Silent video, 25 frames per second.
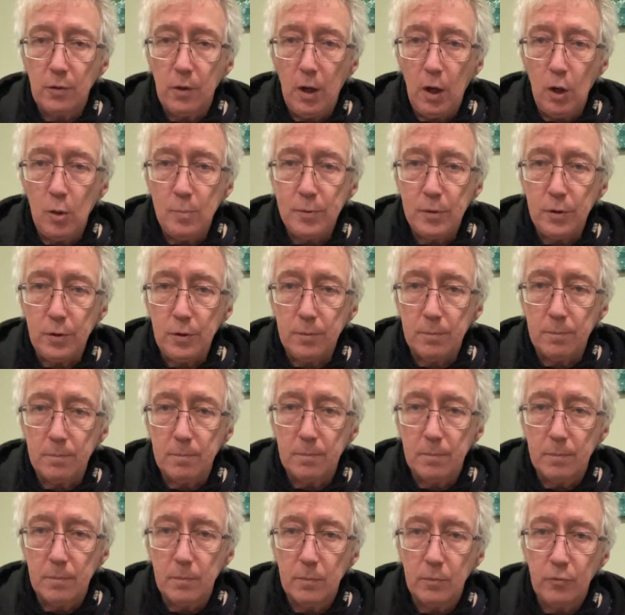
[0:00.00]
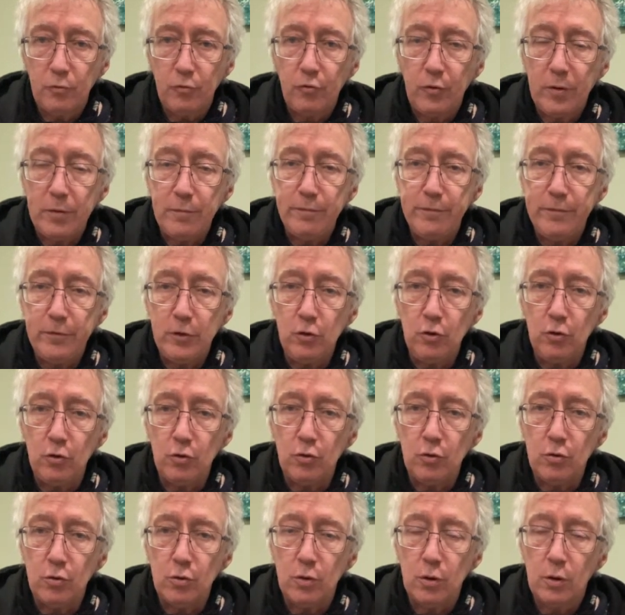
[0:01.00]
open. String
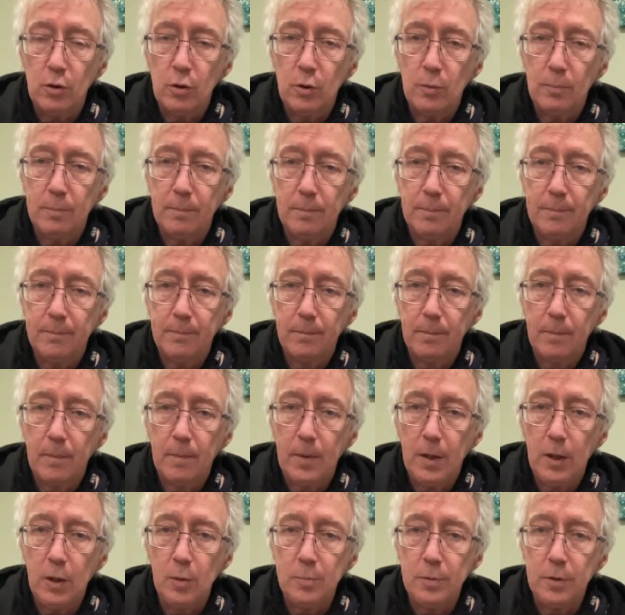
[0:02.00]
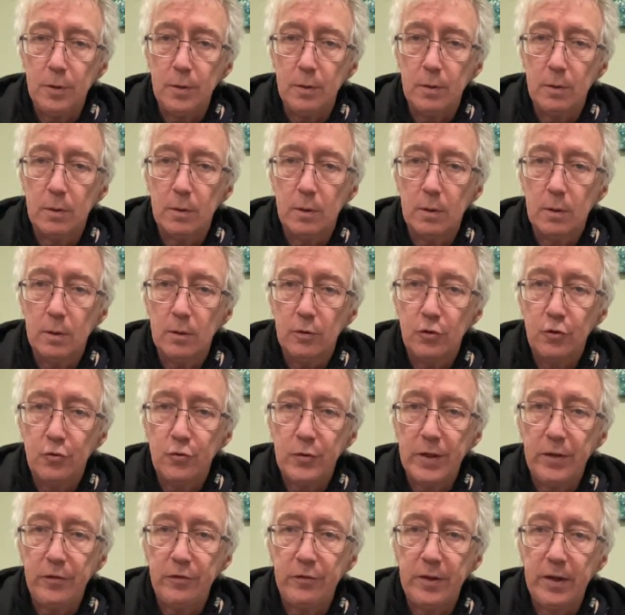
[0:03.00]
4, open.
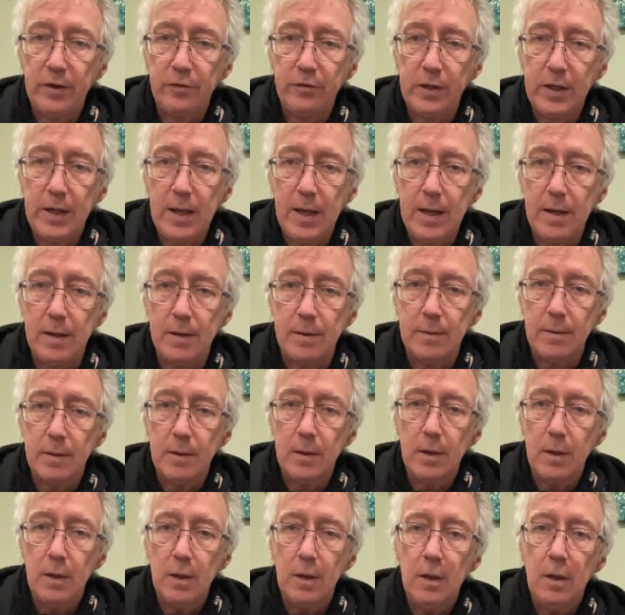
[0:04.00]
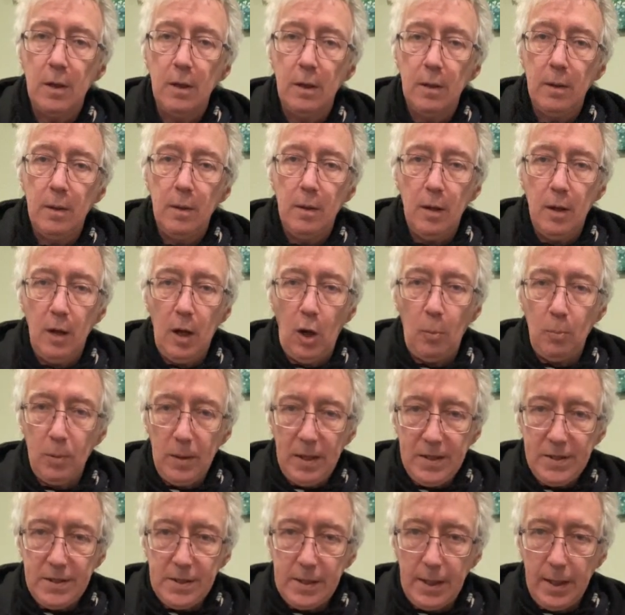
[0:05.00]
String 6 again. I'll
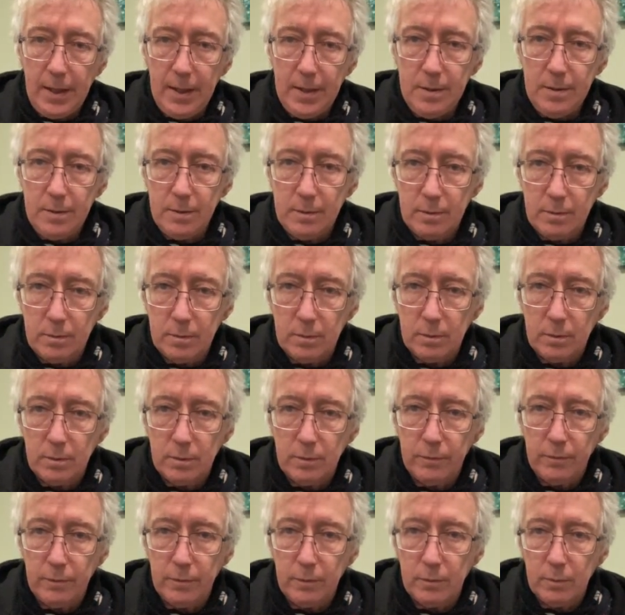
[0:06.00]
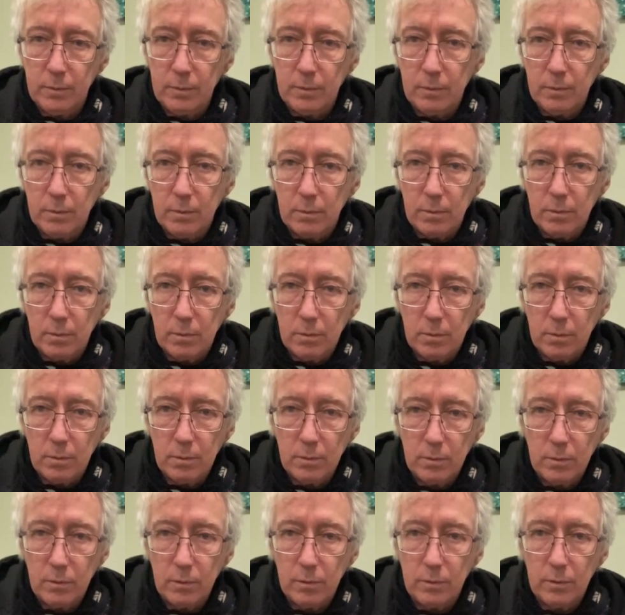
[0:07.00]
play it again.
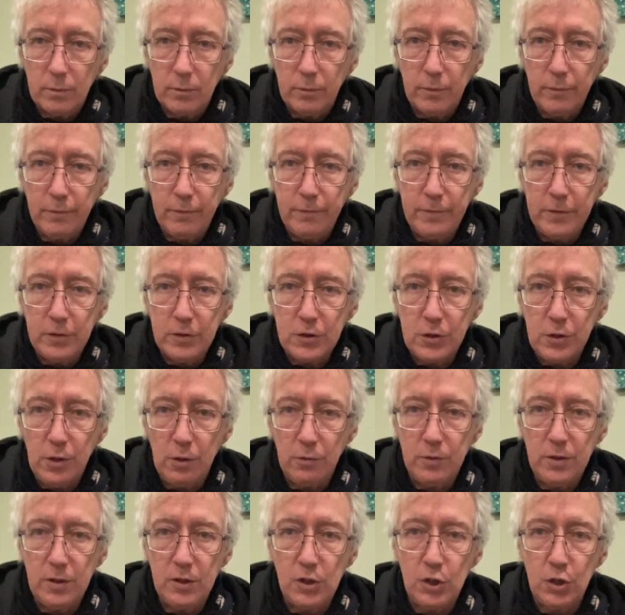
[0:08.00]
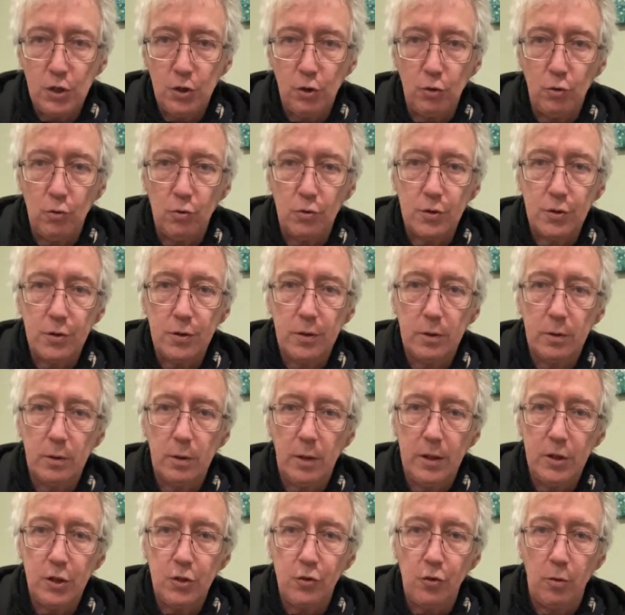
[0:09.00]
The first note is short.
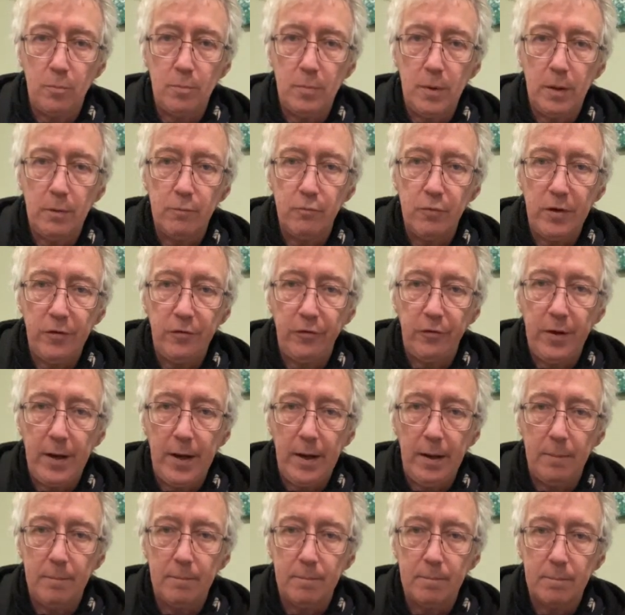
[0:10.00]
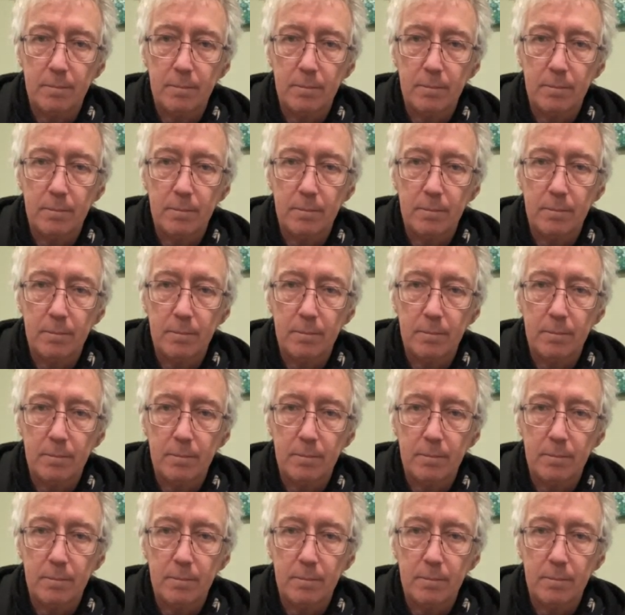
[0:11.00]
I drop my wrist down.